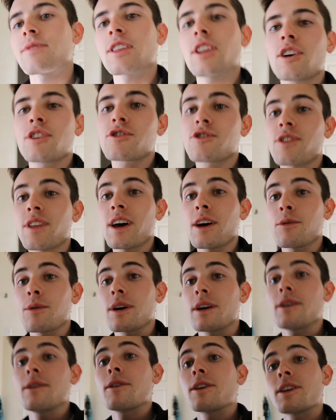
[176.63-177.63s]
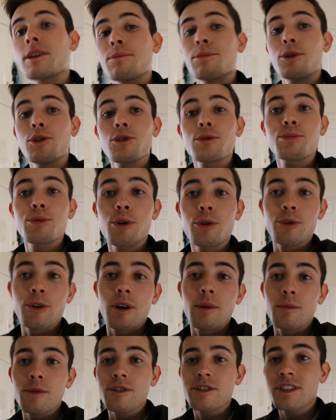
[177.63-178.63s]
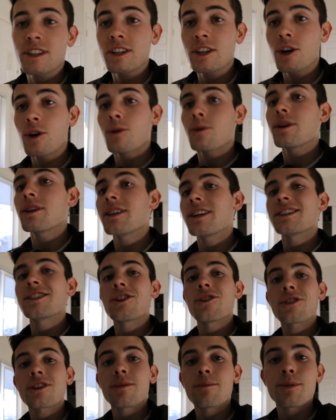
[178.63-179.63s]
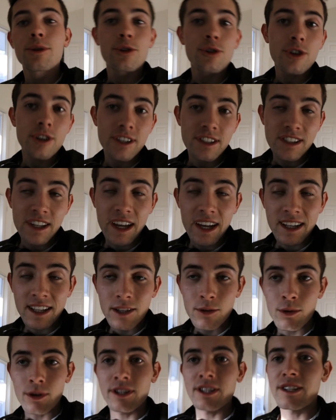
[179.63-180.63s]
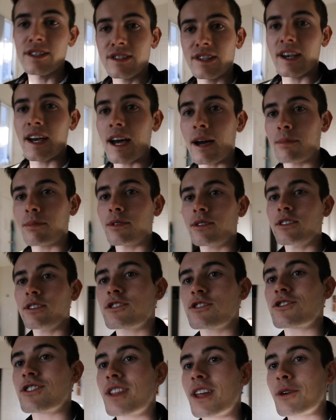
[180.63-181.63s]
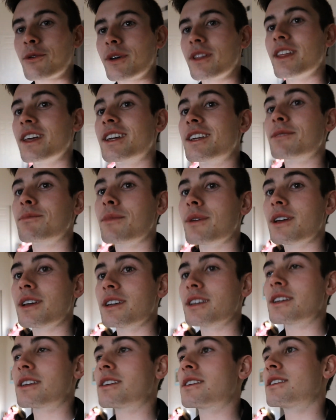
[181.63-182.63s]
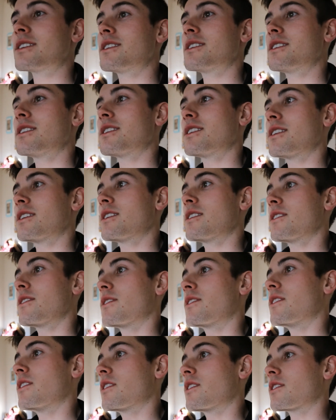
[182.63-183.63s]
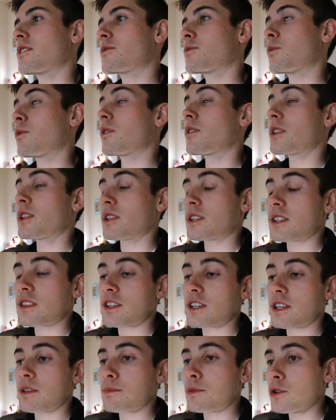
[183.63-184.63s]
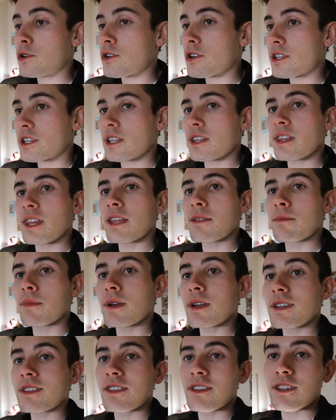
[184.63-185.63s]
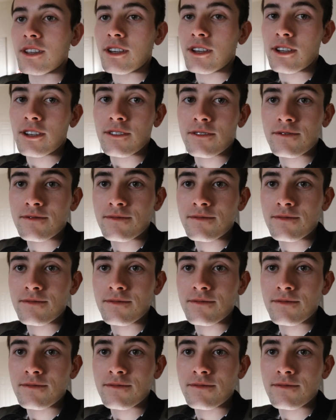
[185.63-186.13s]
So that way computer programmers can go in and tell the computer exactly what needs to happen, that way they can make the computer can then make the